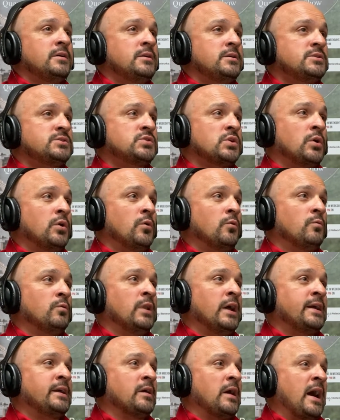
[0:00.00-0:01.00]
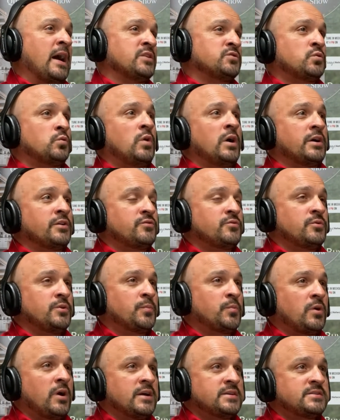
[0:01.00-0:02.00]
So like, as we're walking through the
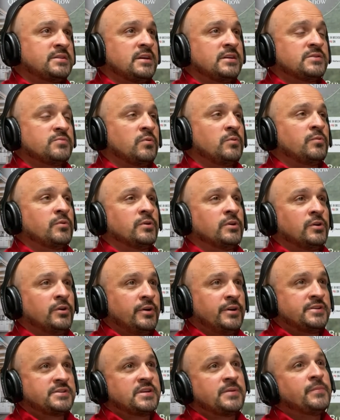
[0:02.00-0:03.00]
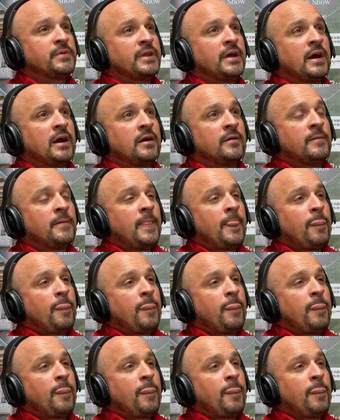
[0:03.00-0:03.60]
process, when we're learning some of that,